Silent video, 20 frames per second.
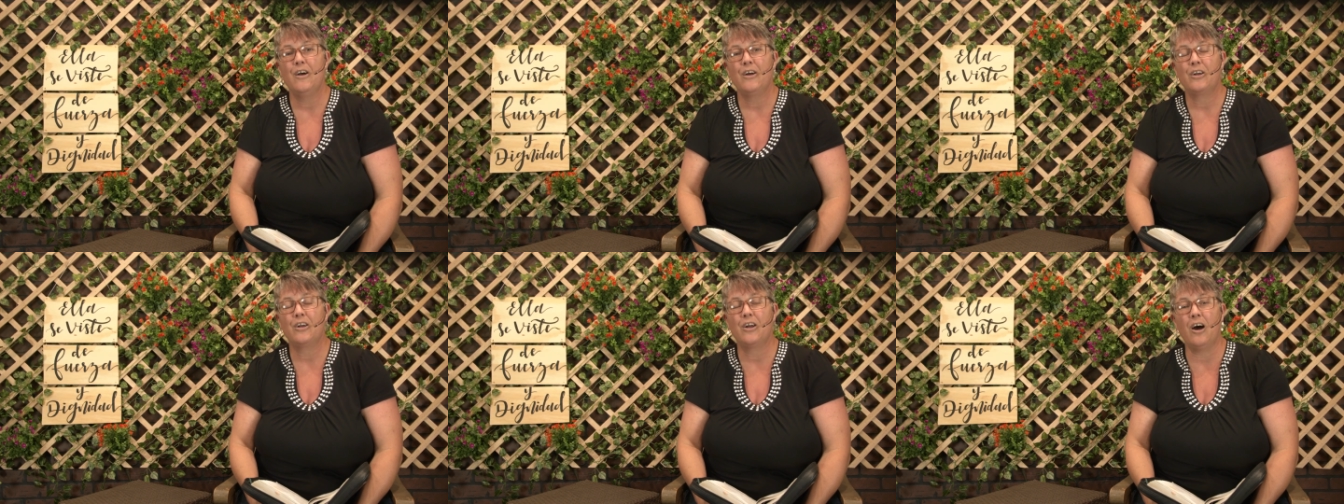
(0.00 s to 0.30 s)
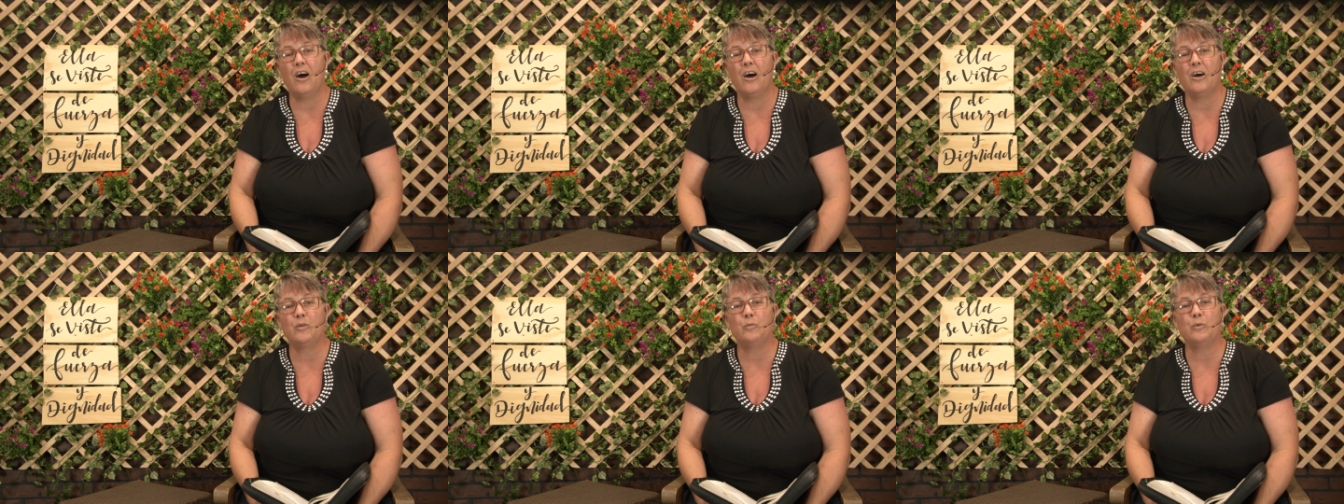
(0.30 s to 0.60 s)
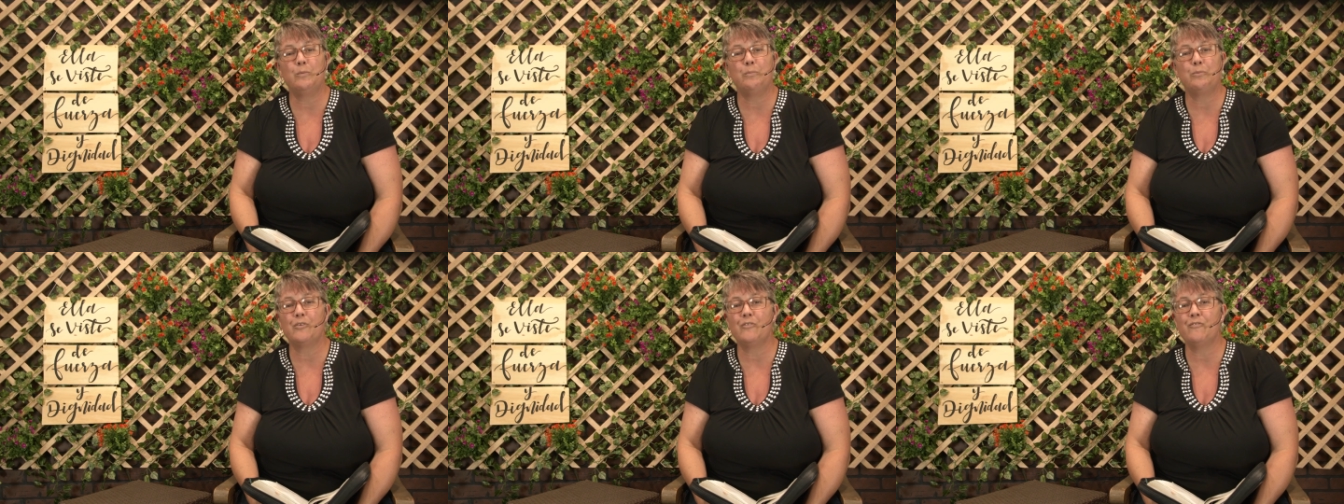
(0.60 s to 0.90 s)
God
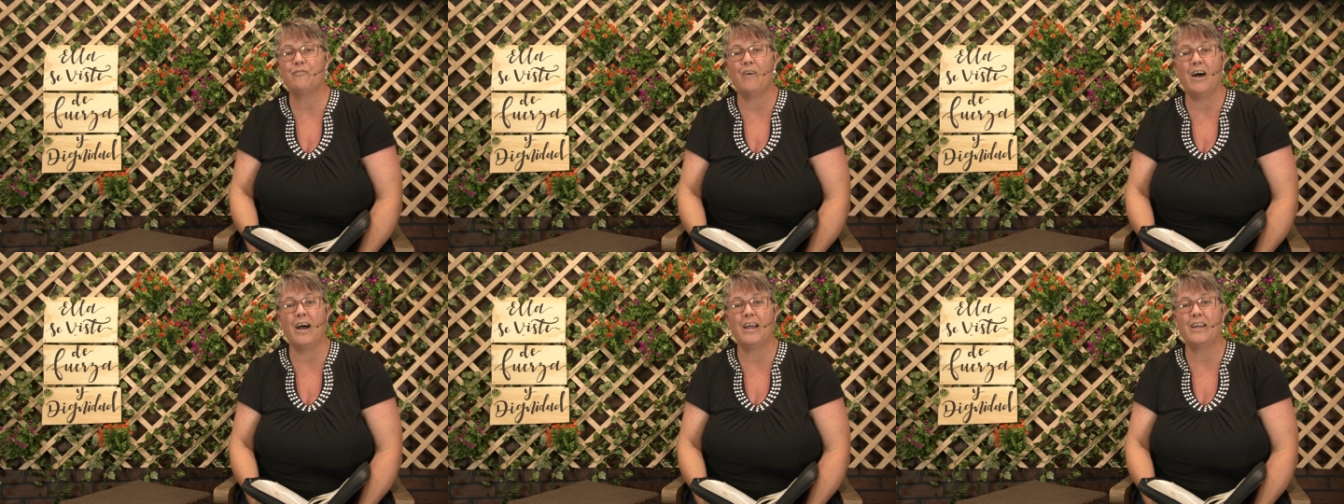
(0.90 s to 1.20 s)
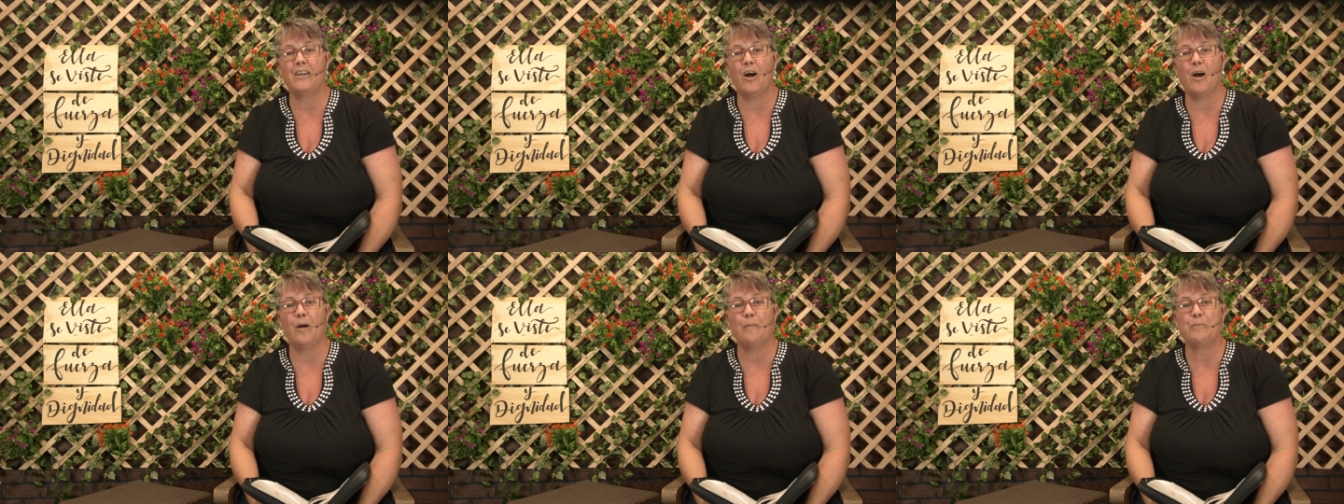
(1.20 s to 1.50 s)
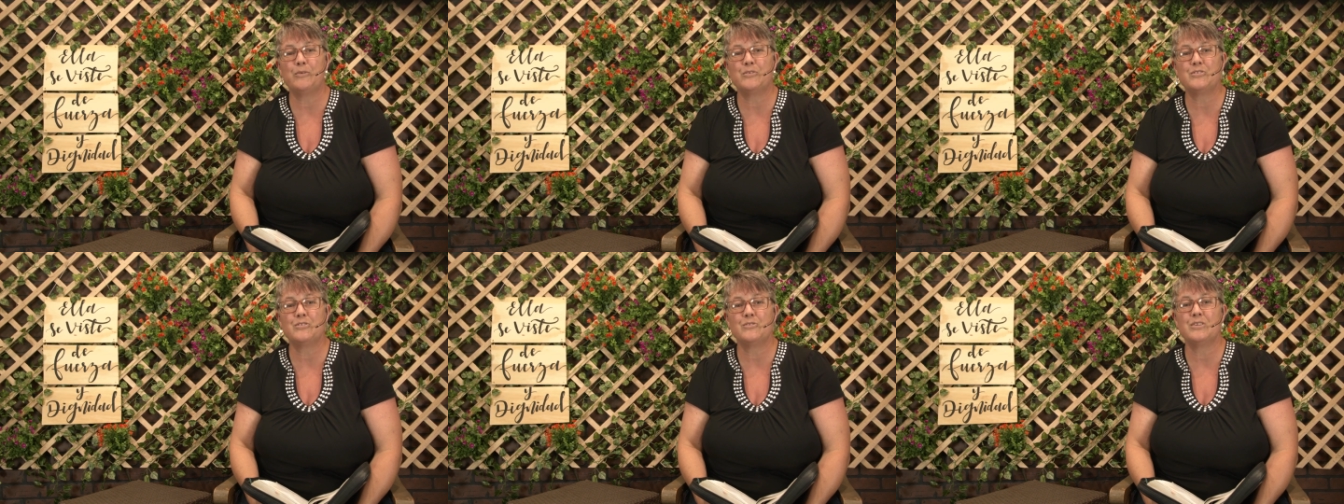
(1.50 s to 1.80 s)
will provide
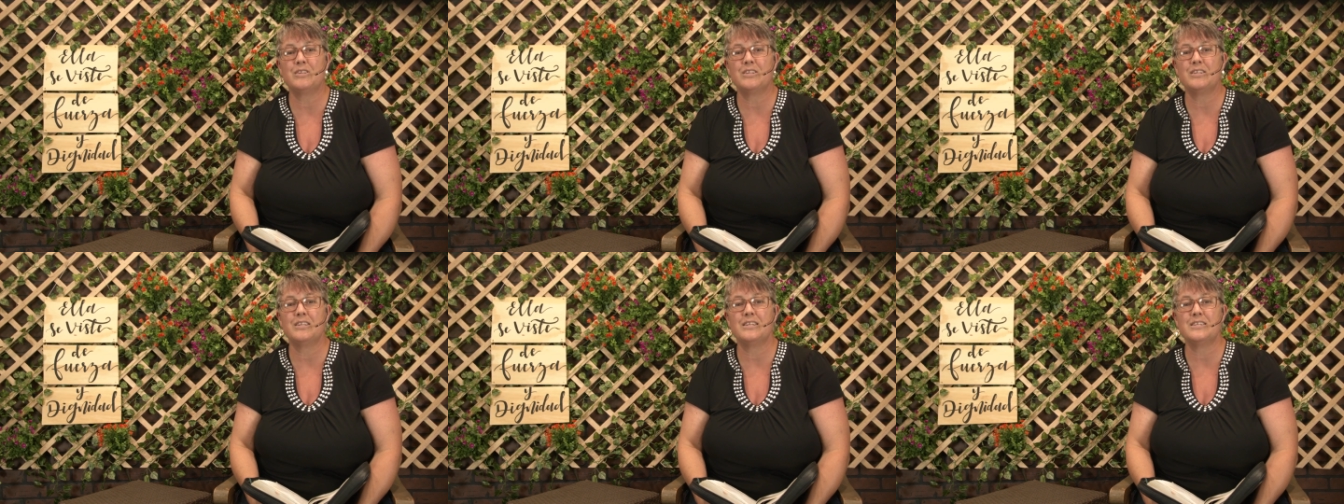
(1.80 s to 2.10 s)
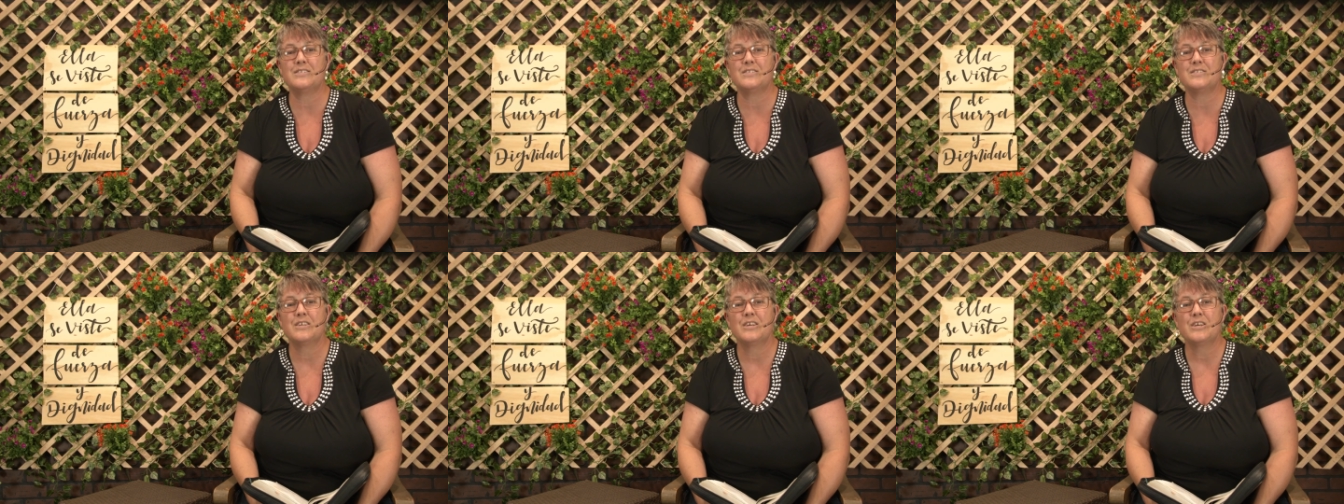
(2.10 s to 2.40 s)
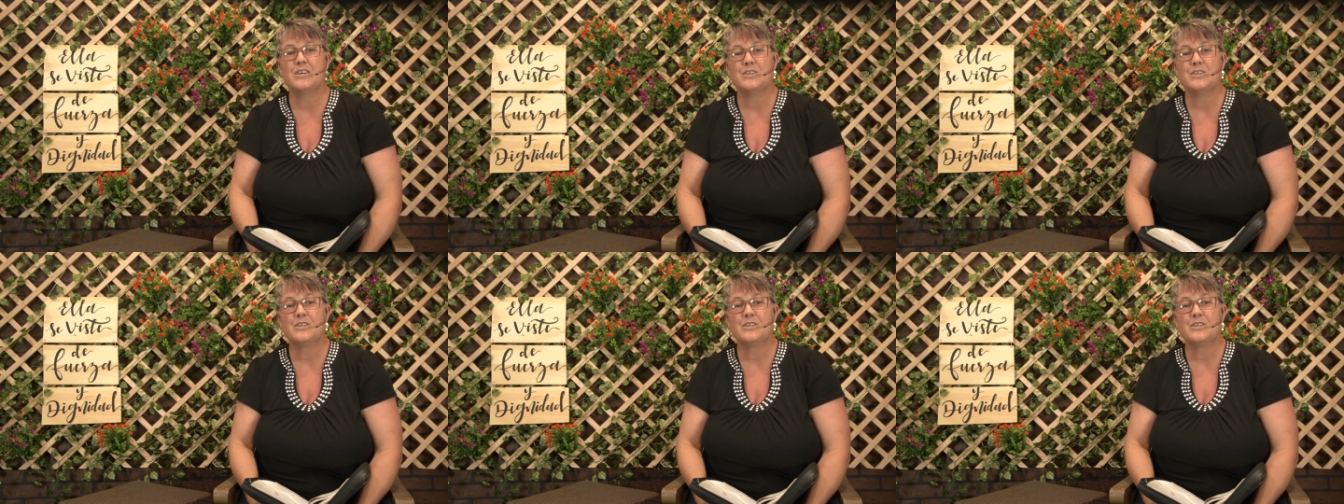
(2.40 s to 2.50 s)
opportunities